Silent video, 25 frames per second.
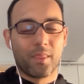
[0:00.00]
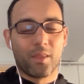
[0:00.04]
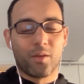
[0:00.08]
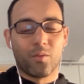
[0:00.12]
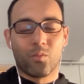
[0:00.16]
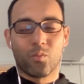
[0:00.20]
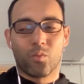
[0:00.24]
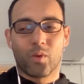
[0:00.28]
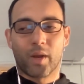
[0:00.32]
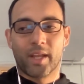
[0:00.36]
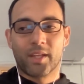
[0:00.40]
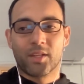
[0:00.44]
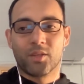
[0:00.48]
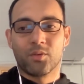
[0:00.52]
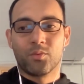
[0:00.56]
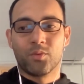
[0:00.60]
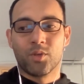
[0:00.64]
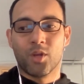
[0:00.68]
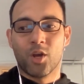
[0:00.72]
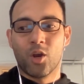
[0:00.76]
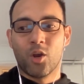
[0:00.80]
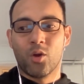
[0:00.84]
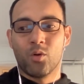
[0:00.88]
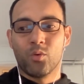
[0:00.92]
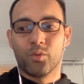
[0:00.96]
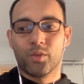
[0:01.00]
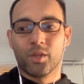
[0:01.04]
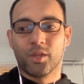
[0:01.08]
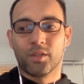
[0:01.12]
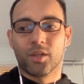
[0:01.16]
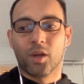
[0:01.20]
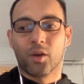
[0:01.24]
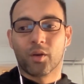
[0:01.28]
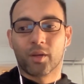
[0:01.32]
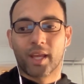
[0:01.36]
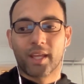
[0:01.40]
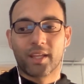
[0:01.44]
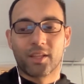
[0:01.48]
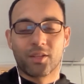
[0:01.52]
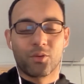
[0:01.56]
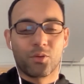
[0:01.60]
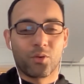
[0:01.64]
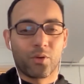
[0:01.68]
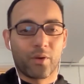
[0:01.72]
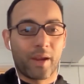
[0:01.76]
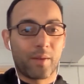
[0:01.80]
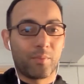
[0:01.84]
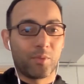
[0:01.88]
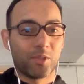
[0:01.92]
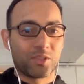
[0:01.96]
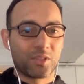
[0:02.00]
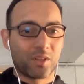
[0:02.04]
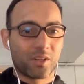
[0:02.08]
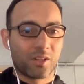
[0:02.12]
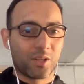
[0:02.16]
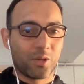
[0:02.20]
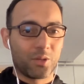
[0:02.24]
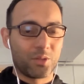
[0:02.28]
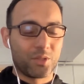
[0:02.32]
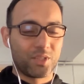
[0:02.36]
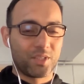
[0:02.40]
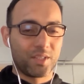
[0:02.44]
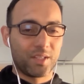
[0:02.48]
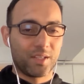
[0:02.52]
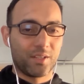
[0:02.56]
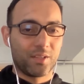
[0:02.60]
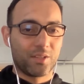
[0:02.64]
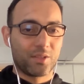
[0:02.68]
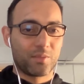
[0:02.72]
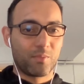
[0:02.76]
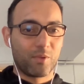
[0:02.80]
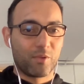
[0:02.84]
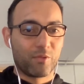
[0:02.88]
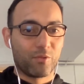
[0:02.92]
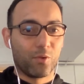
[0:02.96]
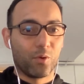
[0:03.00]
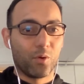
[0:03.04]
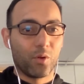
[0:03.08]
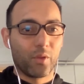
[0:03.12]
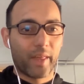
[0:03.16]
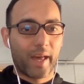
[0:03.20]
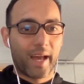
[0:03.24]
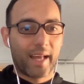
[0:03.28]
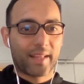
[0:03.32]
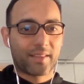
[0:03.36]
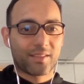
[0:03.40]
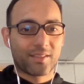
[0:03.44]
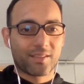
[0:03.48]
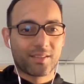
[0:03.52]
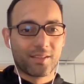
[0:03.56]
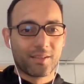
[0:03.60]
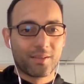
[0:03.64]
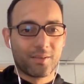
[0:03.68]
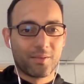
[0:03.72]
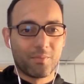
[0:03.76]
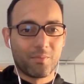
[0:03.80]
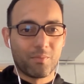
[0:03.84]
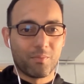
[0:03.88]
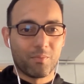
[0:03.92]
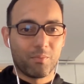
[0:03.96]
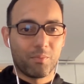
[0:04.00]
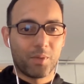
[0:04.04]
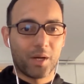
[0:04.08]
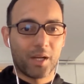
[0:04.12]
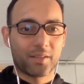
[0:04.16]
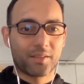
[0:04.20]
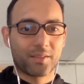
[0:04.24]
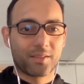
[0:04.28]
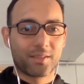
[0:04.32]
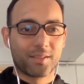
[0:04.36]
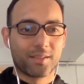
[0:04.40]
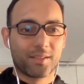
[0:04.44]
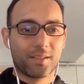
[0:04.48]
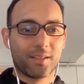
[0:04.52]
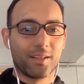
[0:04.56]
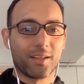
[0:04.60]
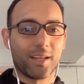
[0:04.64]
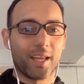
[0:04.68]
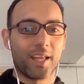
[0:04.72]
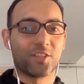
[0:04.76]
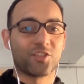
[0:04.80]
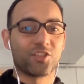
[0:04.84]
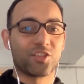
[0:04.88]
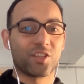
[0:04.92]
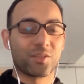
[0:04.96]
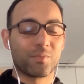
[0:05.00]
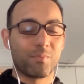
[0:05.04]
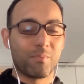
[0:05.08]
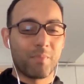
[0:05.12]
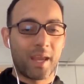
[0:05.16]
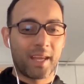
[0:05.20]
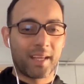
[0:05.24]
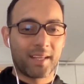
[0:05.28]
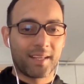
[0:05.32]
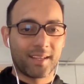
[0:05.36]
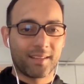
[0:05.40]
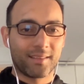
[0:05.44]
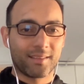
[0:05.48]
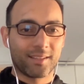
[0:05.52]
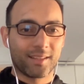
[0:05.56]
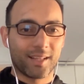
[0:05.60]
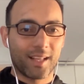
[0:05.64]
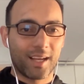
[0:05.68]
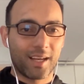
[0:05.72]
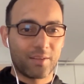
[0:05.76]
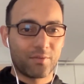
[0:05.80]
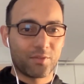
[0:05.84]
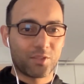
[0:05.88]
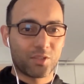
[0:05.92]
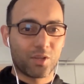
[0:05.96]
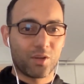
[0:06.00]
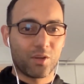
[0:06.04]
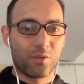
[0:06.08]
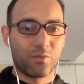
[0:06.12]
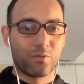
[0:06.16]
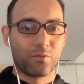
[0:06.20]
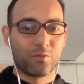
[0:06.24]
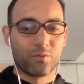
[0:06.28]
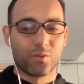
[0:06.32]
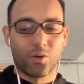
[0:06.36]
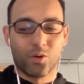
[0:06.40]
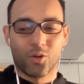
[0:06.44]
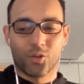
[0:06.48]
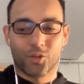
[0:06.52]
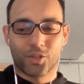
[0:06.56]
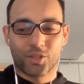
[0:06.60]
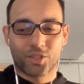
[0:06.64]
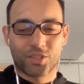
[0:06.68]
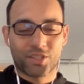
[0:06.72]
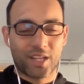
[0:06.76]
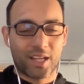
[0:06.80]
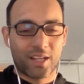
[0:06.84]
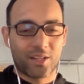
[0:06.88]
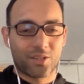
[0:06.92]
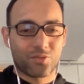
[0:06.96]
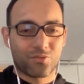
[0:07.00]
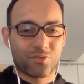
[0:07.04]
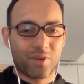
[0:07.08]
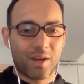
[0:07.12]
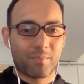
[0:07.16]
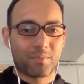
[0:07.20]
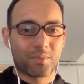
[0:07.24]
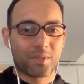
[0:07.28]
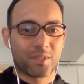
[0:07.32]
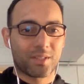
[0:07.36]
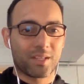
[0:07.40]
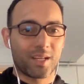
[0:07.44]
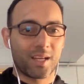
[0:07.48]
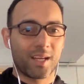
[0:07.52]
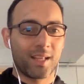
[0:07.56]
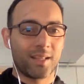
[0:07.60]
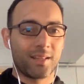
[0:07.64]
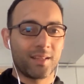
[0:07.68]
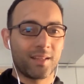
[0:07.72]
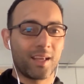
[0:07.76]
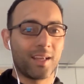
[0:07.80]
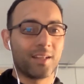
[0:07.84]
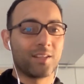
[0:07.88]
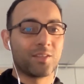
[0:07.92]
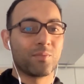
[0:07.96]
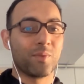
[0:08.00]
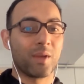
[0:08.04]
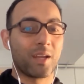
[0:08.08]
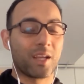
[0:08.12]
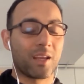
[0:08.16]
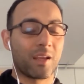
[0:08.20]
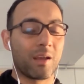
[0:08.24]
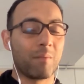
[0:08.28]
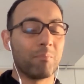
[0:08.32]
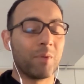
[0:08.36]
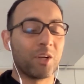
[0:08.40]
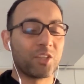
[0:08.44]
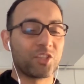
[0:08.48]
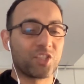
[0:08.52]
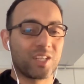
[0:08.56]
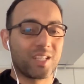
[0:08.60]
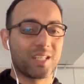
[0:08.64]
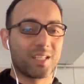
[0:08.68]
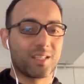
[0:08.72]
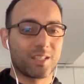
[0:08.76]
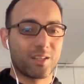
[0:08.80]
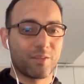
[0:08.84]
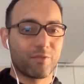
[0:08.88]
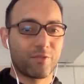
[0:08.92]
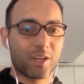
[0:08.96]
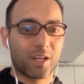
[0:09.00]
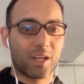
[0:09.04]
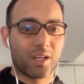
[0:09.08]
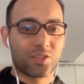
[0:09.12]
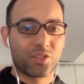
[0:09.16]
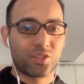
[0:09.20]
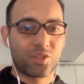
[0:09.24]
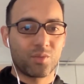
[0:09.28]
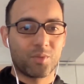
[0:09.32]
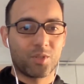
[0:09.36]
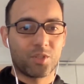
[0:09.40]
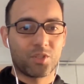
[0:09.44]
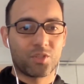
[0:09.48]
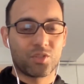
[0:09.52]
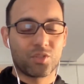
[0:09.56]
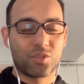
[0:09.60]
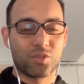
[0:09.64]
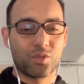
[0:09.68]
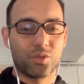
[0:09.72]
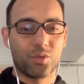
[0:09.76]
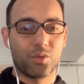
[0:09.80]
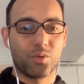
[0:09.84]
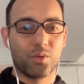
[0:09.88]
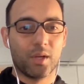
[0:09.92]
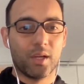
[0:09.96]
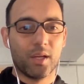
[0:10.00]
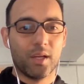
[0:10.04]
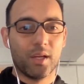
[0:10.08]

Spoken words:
where you know that, okay, you were able to close deals before that, but it's just making the lives of all your sales reps, and it's making it much easier for customers to